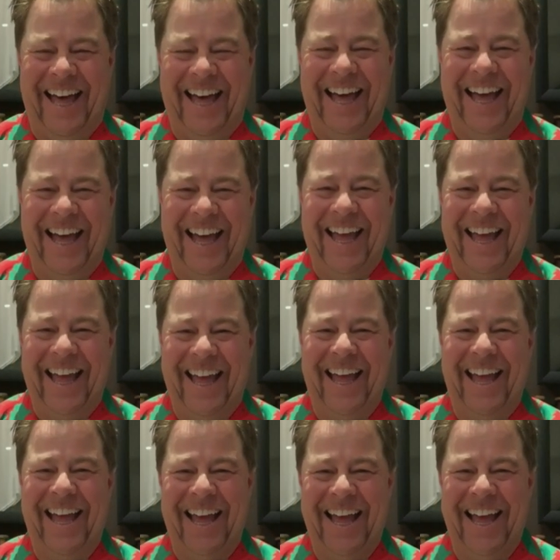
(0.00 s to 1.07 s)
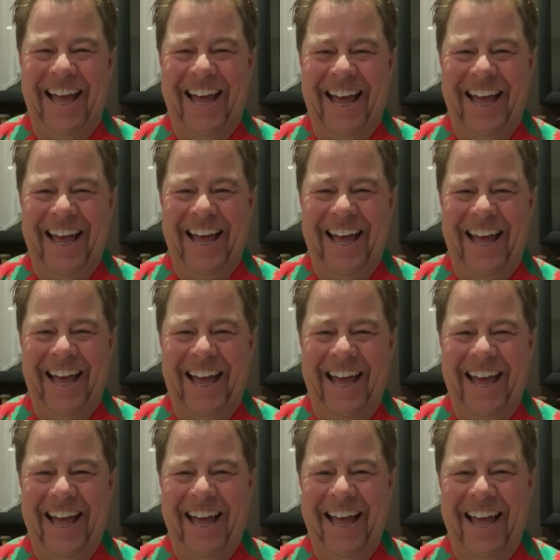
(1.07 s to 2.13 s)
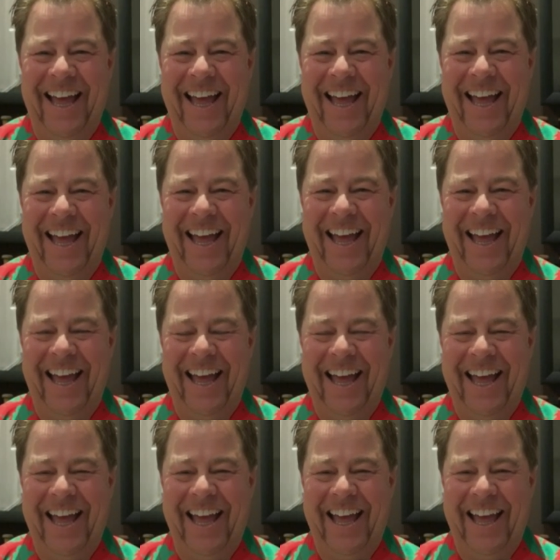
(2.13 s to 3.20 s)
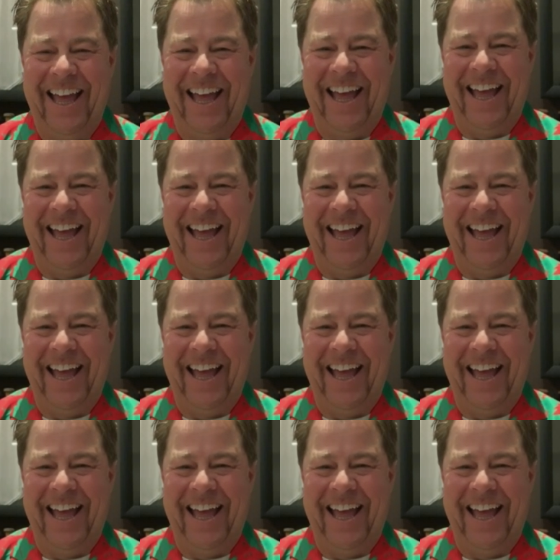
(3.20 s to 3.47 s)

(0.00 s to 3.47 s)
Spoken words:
No words are spoken by the person on screen.